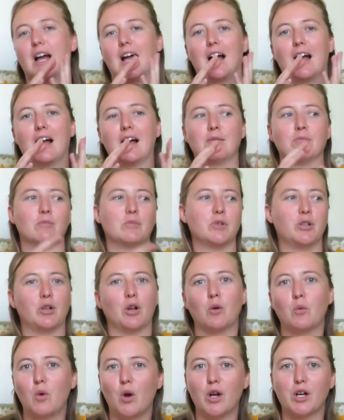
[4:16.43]

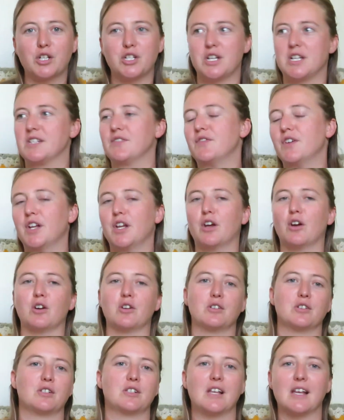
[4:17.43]
Worksheets,
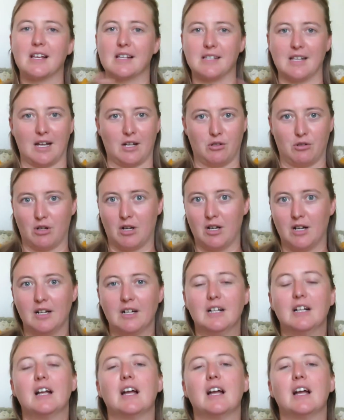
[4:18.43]
videos, etc.